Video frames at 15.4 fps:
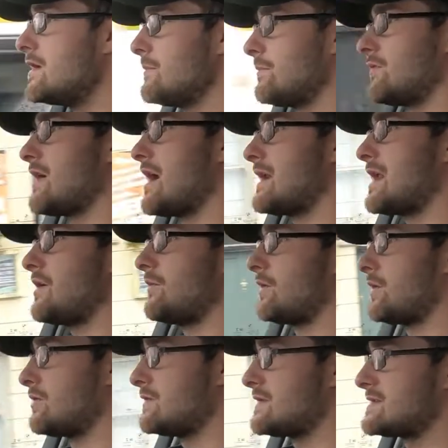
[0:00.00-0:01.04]
But right now
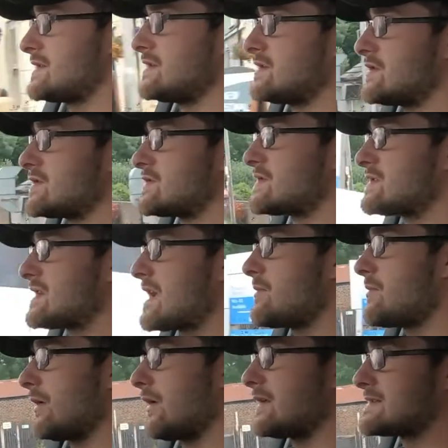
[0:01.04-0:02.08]
I'm going to the industrial state
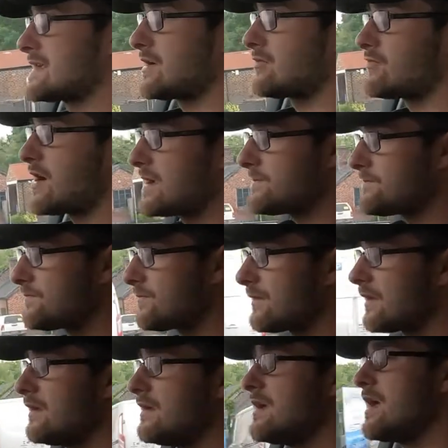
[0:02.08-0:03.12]
where I'm going to take a right.
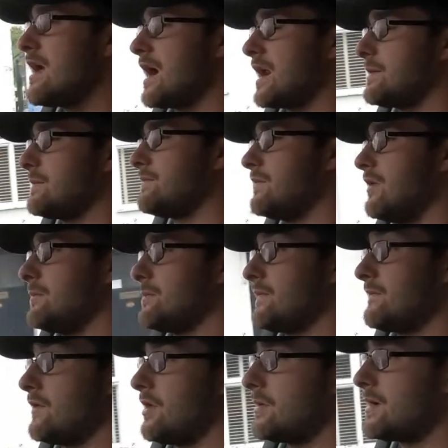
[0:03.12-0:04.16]
I'm going to
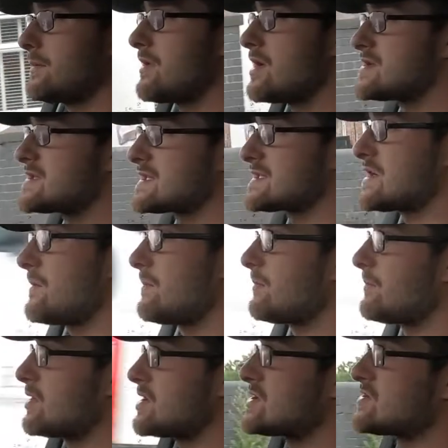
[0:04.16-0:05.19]
perform an emergency stop,
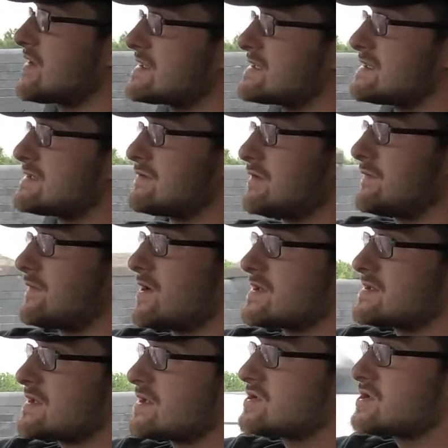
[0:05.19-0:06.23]
put it straight into
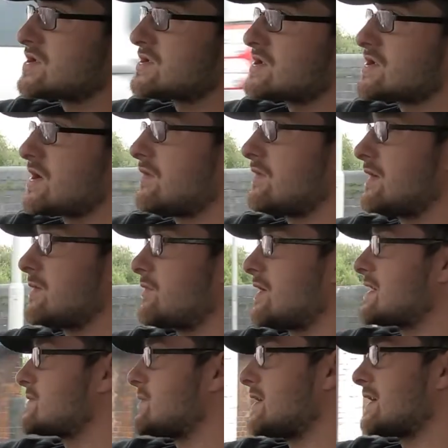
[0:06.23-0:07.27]
reverse just to show you that the brake
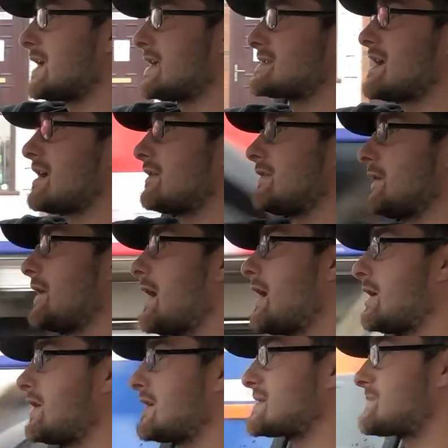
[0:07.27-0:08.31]
will work exactly how
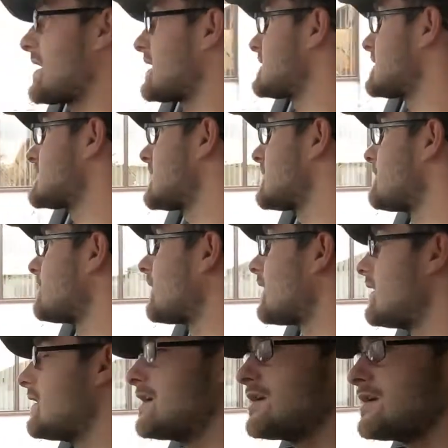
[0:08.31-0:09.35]
you'd expect it to.
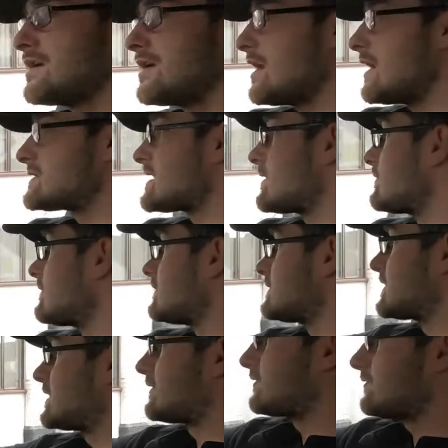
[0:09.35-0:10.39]
And so
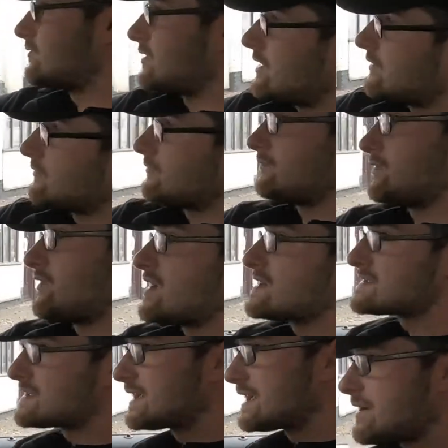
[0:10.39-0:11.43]
the rear
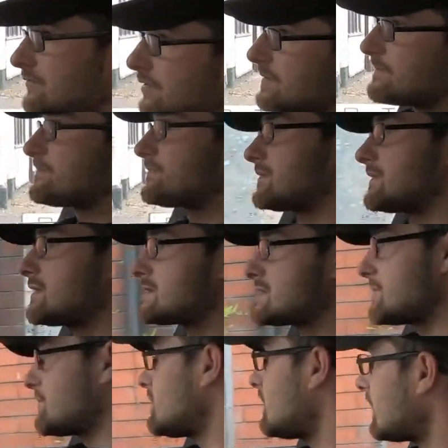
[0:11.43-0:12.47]
reversing camera. So
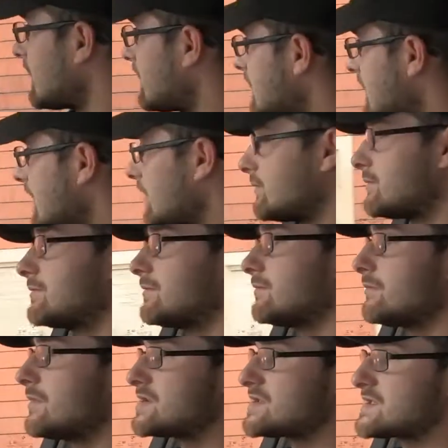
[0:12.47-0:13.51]
pulling in now,
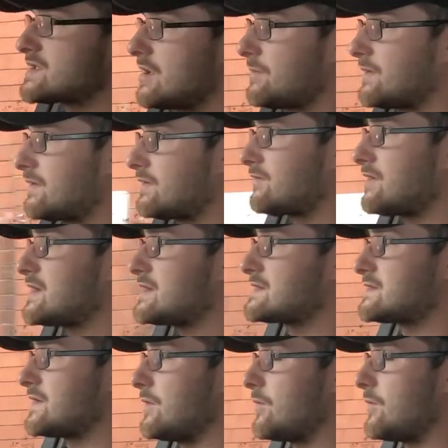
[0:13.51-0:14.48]
emergency stop in 3, 2,